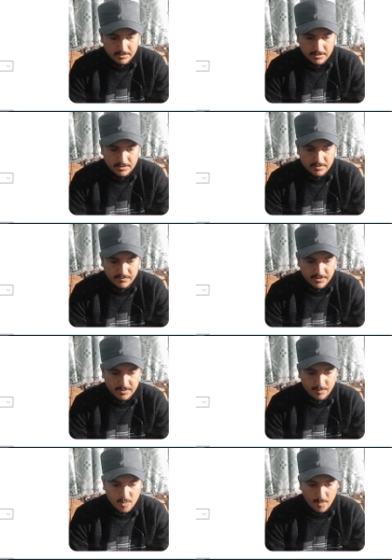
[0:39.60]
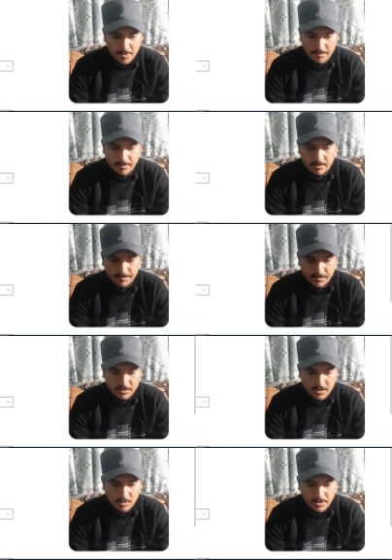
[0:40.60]
this will pop up.
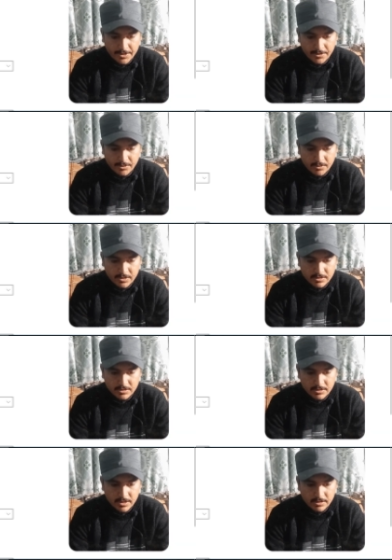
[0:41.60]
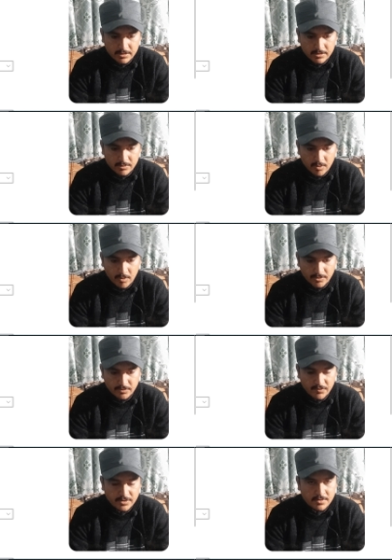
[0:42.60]
Now here you can see that there are two
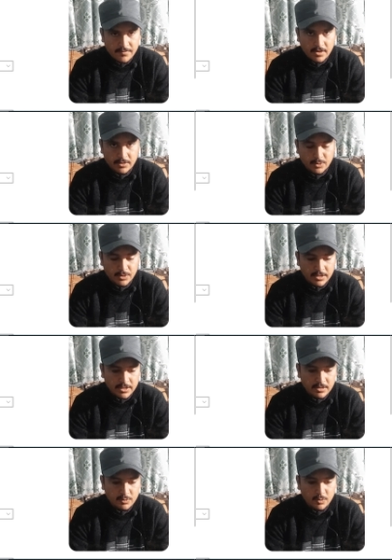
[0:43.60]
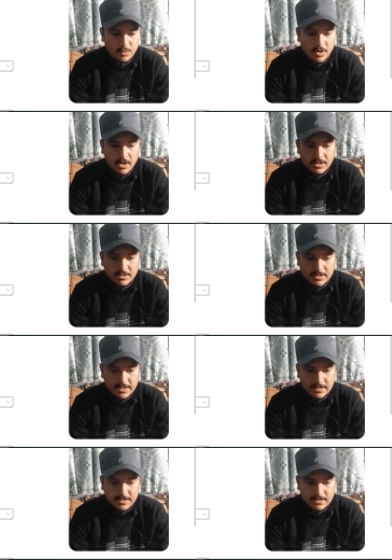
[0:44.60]
options. First of all, you need to
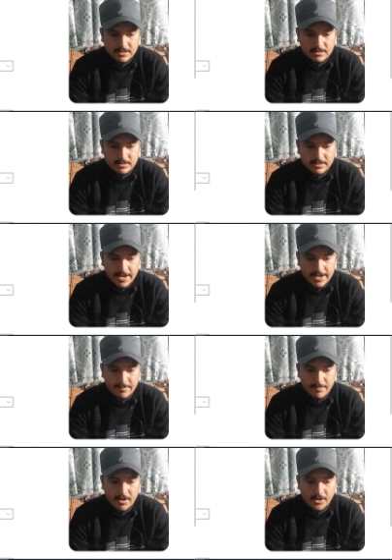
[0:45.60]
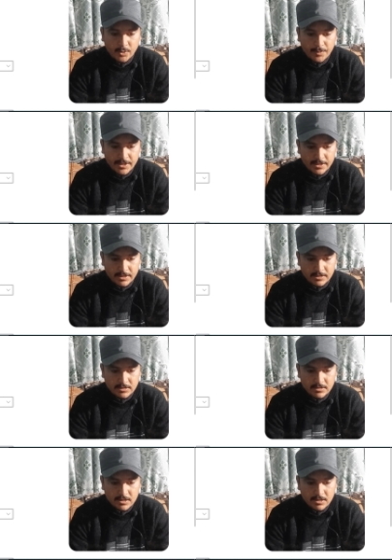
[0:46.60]
set this time automatically.
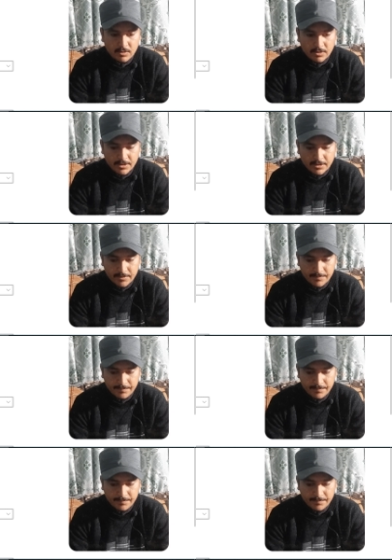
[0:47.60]
Just click on it,